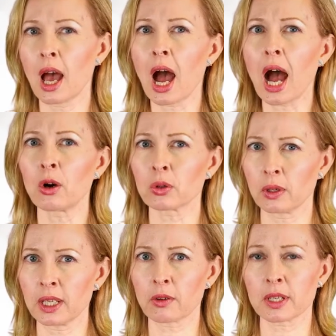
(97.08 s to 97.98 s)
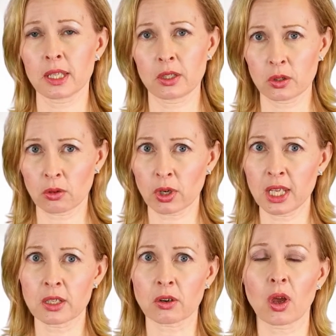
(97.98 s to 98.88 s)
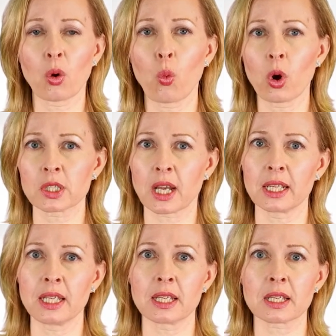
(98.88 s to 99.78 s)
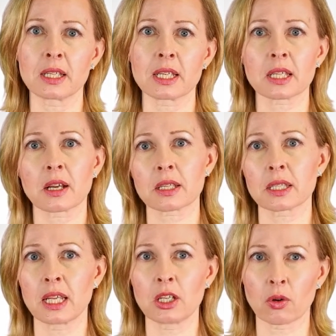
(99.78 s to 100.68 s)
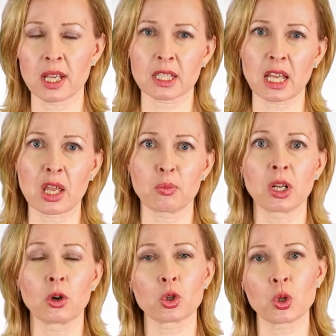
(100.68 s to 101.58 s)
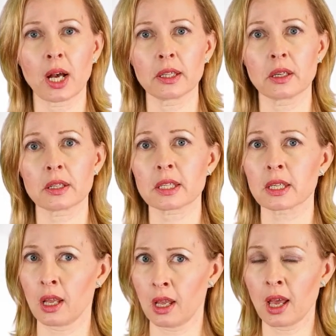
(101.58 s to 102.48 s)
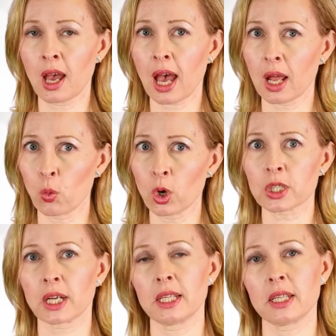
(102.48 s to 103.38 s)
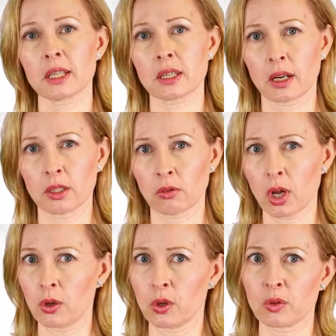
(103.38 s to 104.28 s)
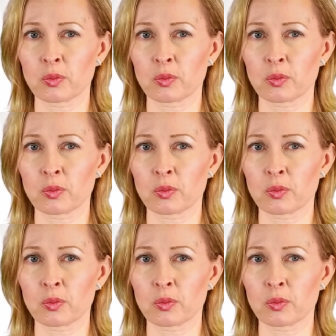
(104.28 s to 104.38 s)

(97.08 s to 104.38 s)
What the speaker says: how clear is it to the reader what ideas discussed in your essay belong to others and what ideas are your own?